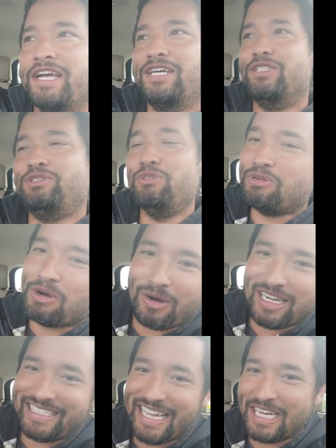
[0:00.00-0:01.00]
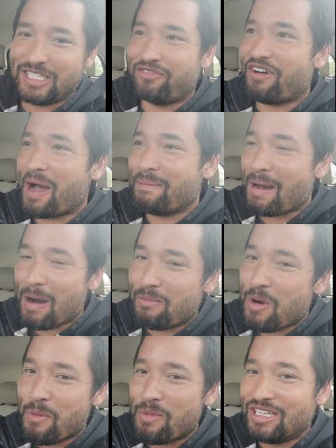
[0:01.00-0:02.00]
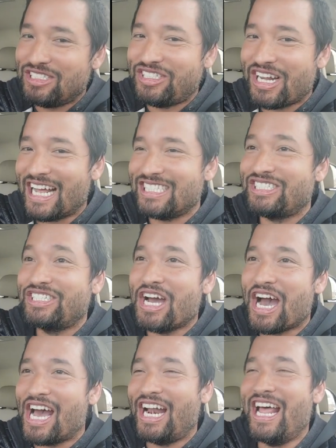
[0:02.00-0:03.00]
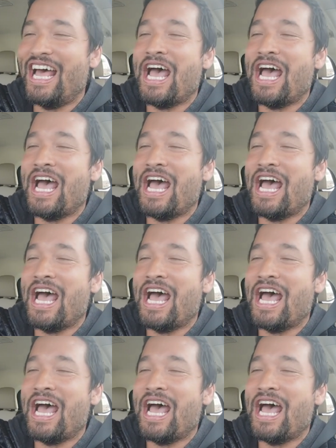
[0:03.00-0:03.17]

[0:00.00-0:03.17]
cuz you know I satisfy my woman just good.